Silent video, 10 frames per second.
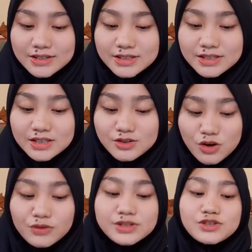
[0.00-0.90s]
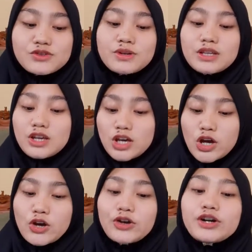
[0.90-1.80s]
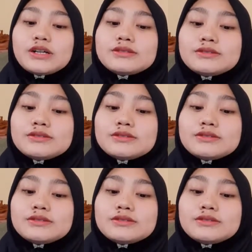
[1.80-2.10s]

stories too in here,